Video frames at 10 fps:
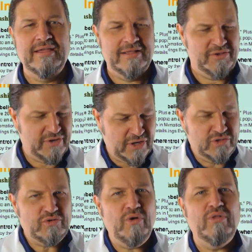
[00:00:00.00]
You can
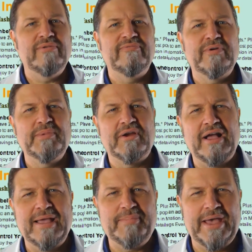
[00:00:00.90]
control them from your
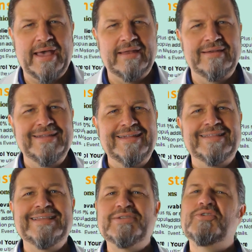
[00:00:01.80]
iPad.
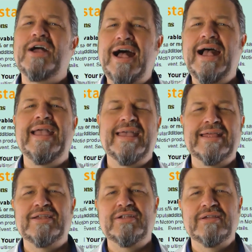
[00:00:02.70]
These are
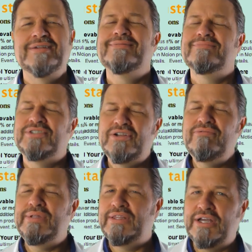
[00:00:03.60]
high-end,
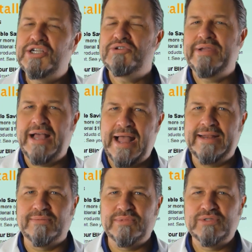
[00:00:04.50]
generally luxury
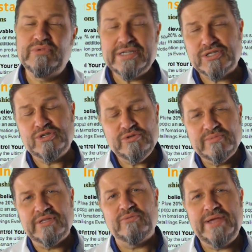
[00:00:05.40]
items. And we
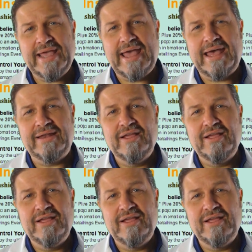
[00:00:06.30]
assumed that we had